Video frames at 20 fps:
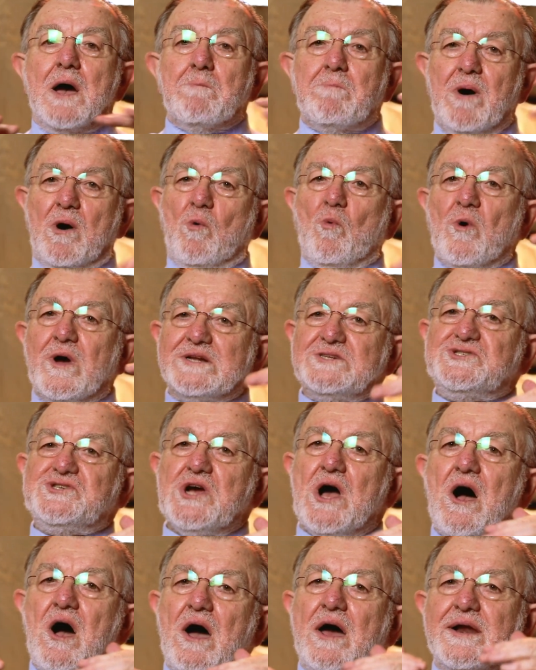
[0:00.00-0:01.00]
But when
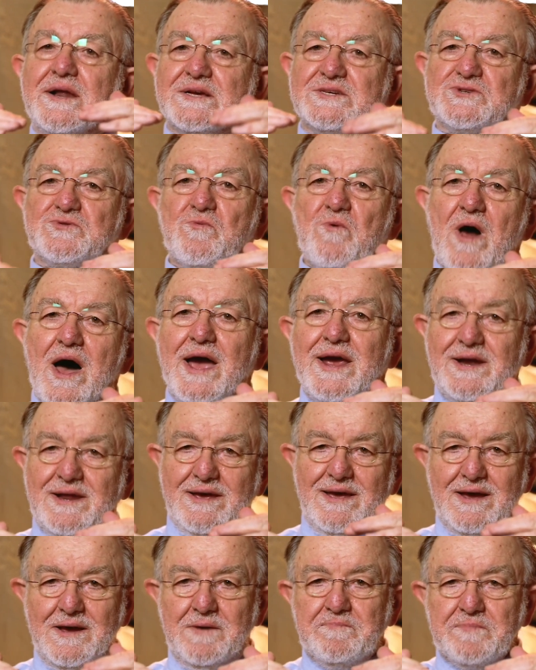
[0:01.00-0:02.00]
John is
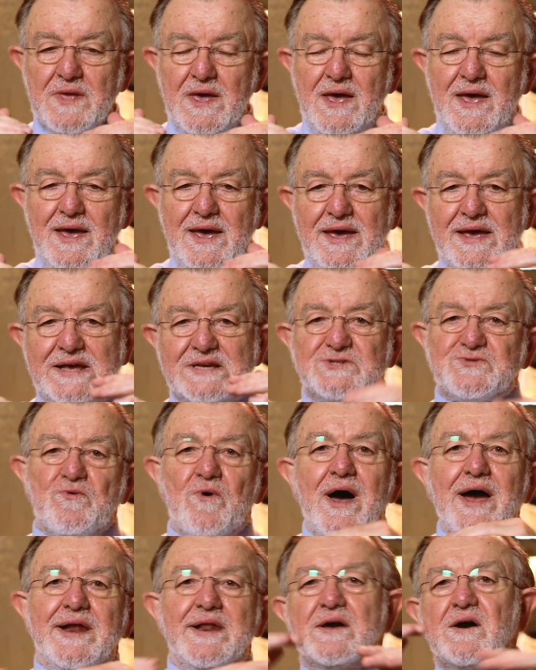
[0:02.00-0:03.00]
writing, he's
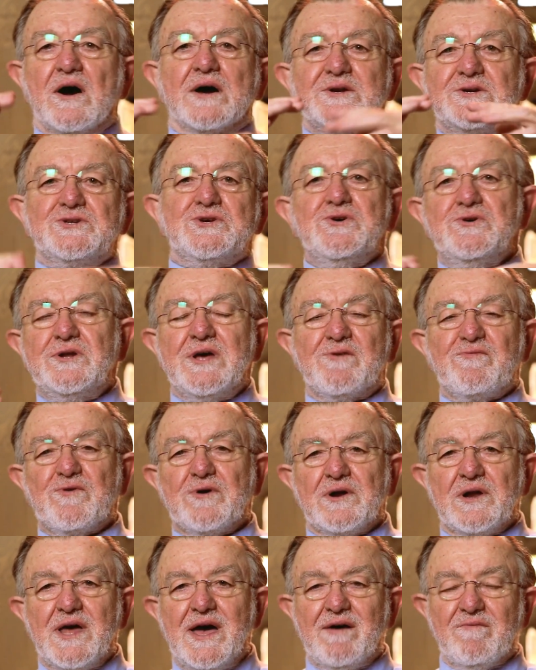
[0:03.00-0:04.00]
writing on two
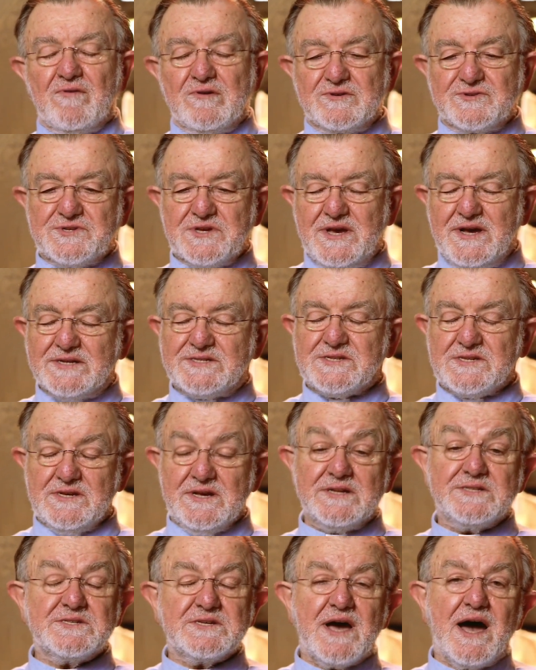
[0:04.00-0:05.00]
different levels.
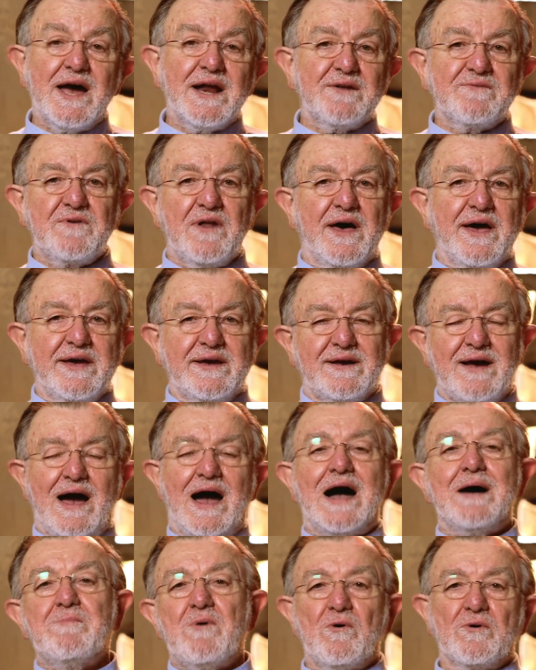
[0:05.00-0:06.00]
It's kind of like,
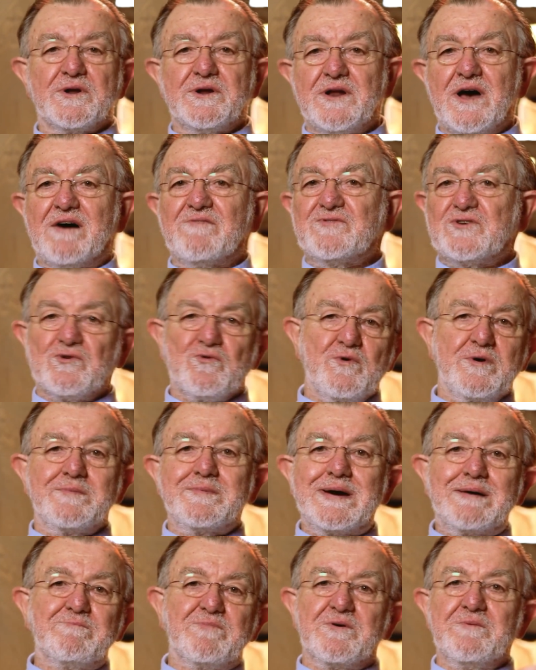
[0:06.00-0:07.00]
I'm old enough to
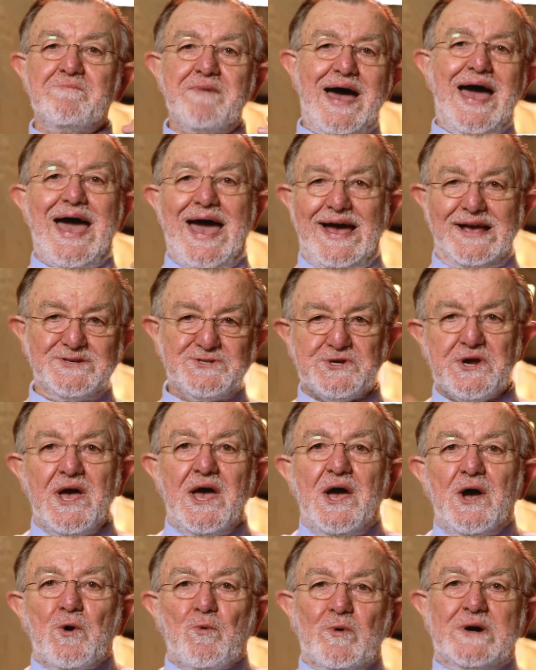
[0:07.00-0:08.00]
remember MASH,
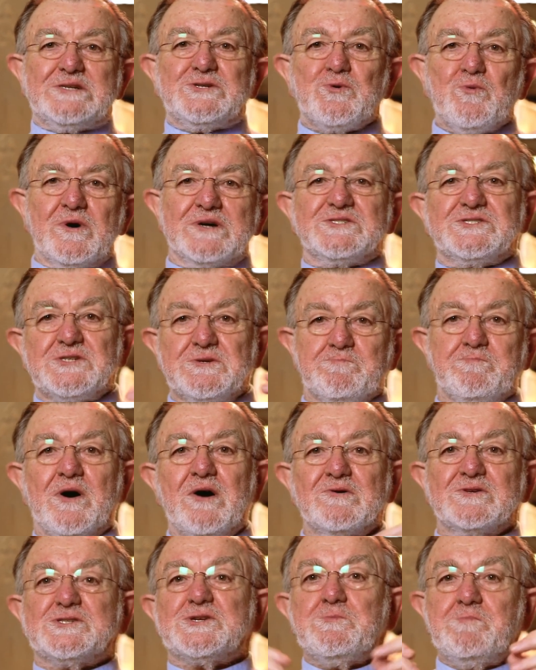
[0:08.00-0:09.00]
which was
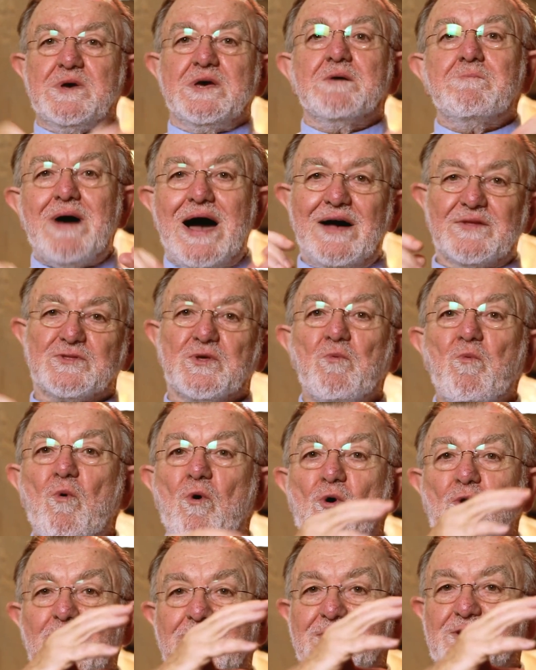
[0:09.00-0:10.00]
supposed to be about the
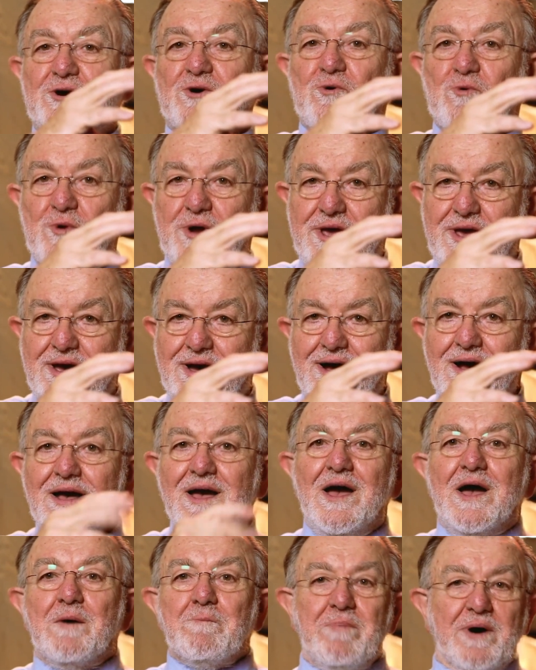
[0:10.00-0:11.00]
war in Korea,
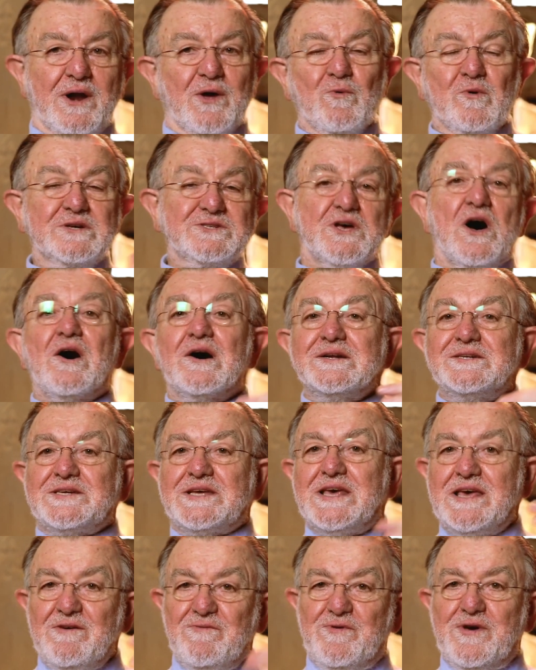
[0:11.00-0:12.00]
but it was on
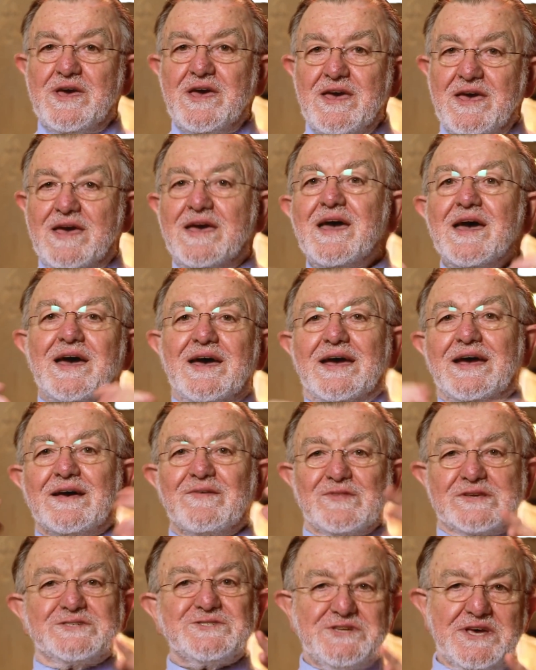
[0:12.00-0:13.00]
TV
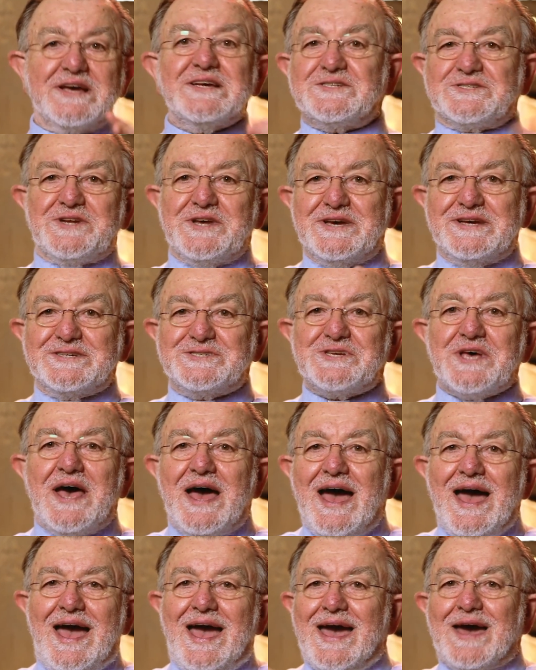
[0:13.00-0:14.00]
in the 60s,
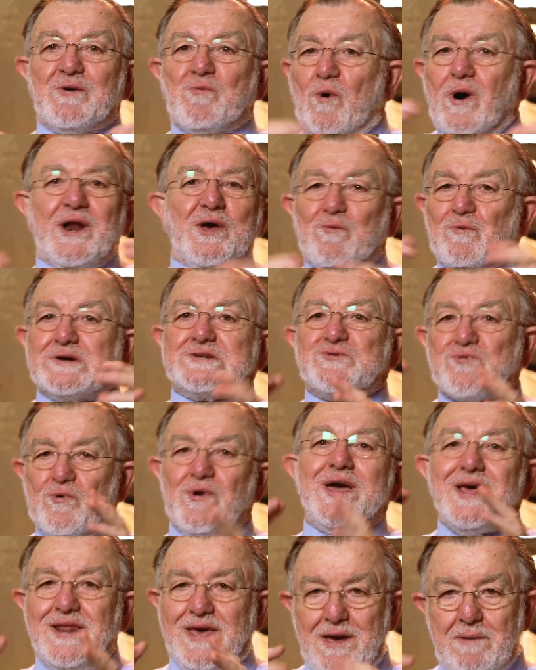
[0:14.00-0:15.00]
and what it was
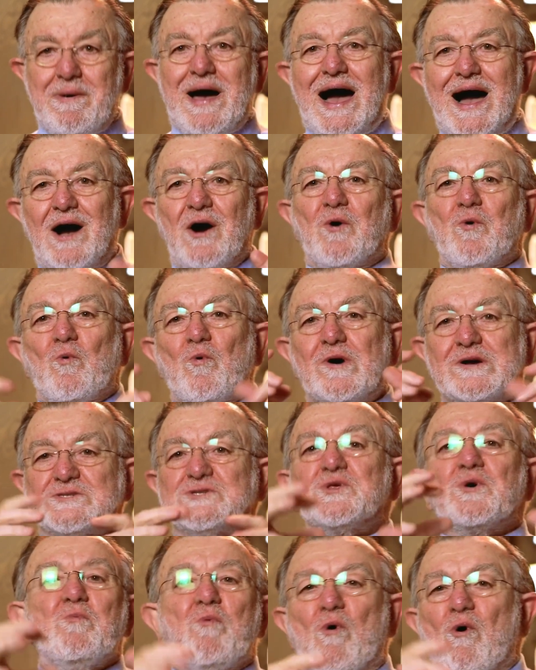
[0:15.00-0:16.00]
really about
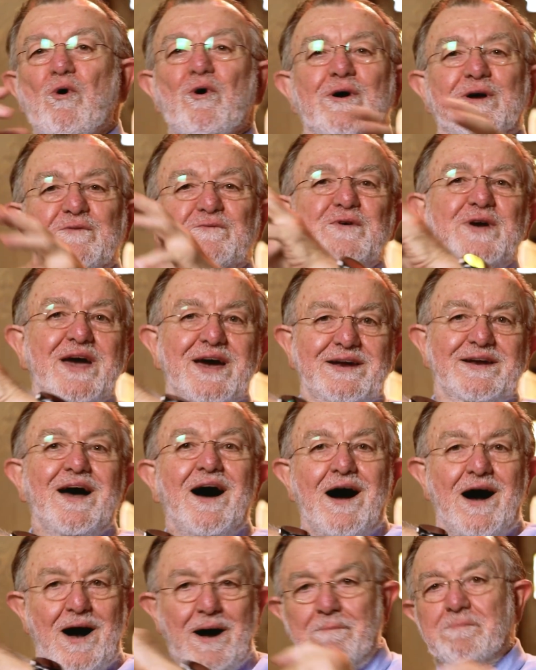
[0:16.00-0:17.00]
was the war in
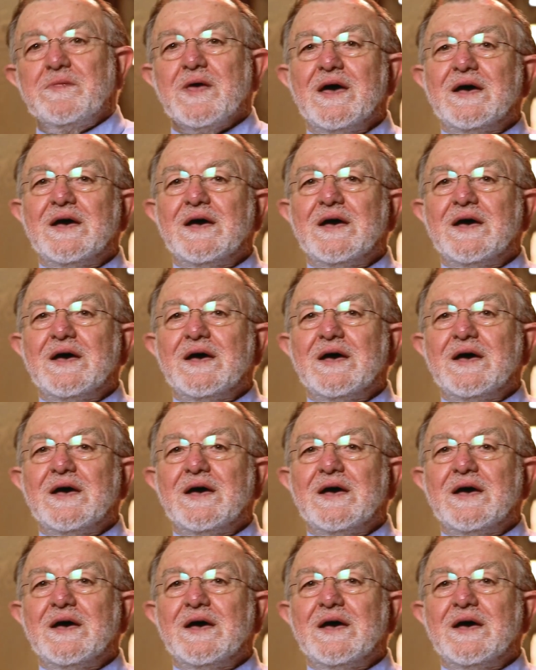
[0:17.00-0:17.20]
Vietnam.